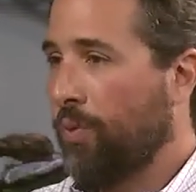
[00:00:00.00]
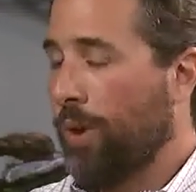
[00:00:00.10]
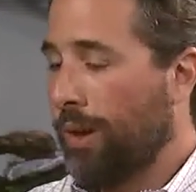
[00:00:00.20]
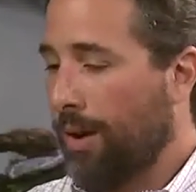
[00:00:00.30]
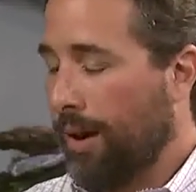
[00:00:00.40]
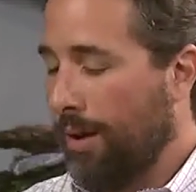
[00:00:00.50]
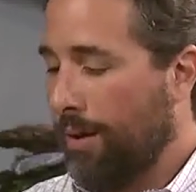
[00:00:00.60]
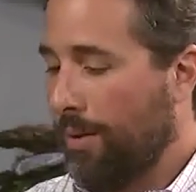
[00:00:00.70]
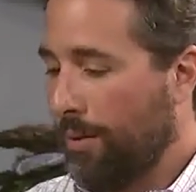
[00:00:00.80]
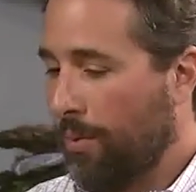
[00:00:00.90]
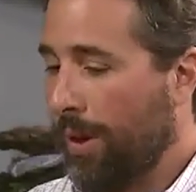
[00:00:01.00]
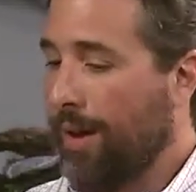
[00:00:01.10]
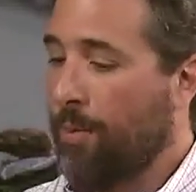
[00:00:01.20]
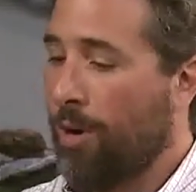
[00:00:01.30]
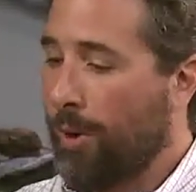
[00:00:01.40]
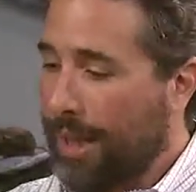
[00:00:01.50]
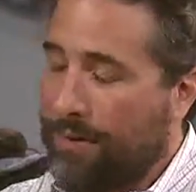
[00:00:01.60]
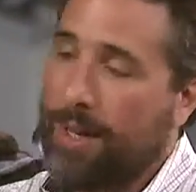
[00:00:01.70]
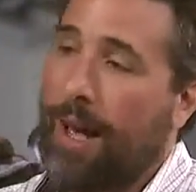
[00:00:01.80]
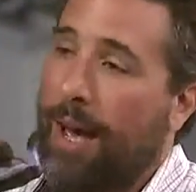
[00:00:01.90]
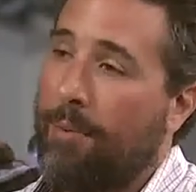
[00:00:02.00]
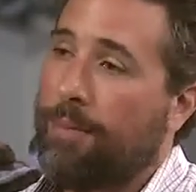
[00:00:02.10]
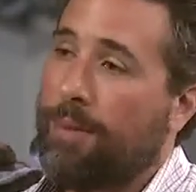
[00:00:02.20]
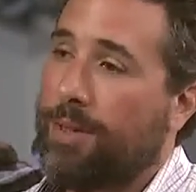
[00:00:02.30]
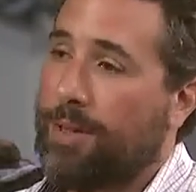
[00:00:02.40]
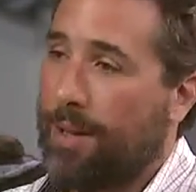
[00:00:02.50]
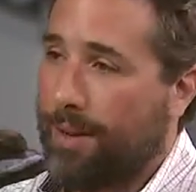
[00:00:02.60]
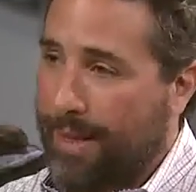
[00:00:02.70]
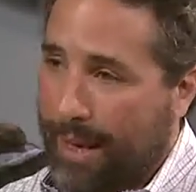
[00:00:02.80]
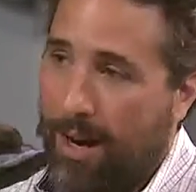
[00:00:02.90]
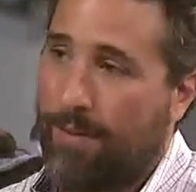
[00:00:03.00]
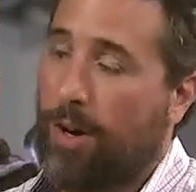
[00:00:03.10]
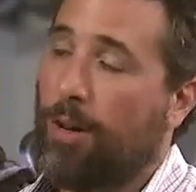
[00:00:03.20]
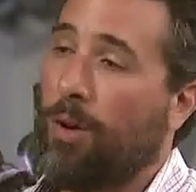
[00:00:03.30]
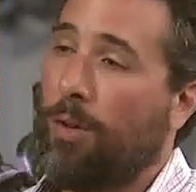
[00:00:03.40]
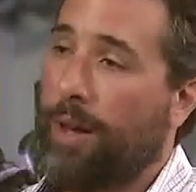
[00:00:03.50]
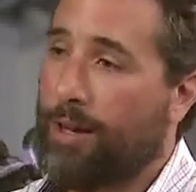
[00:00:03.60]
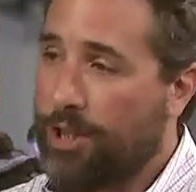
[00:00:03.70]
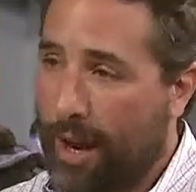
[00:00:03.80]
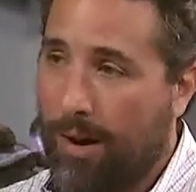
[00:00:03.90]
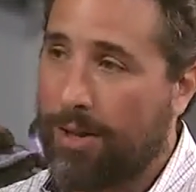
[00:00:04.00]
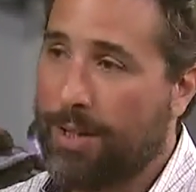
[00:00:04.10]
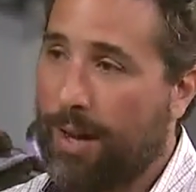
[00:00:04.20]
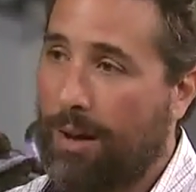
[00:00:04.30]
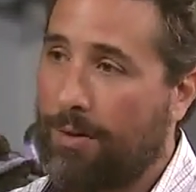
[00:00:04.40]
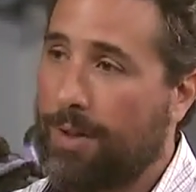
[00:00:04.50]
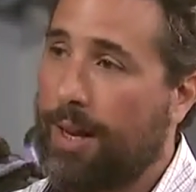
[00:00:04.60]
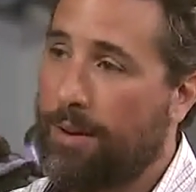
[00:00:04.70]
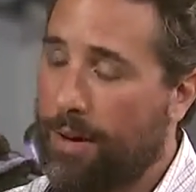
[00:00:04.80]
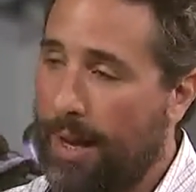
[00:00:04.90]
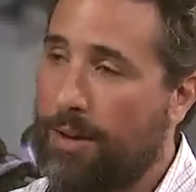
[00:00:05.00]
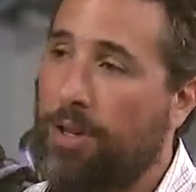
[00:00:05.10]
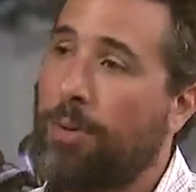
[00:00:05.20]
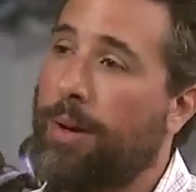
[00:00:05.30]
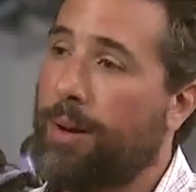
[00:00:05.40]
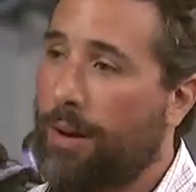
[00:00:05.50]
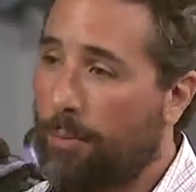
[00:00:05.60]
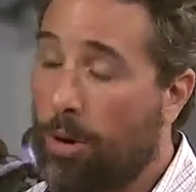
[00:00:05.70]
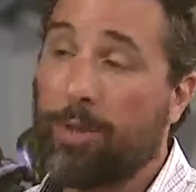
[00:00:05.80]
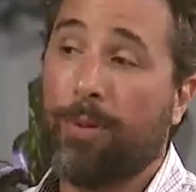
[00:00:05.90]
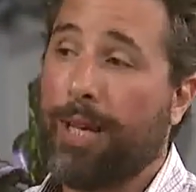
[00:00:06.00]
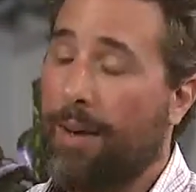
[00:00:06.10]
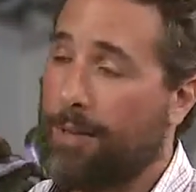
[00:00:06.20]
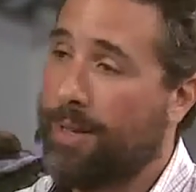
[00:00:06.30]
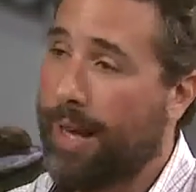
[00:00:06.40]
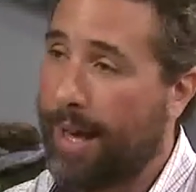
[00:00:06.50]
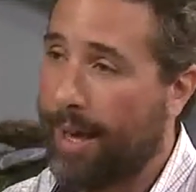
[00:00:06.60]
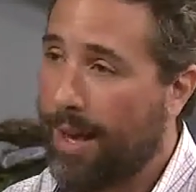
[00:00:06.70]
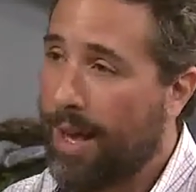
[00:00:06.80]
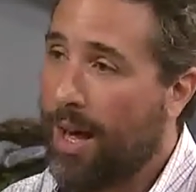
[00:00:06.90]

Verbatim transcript: We uh, we come home, we leave time to take care of our clothing, check ourselves, and, and do it multiple times a day,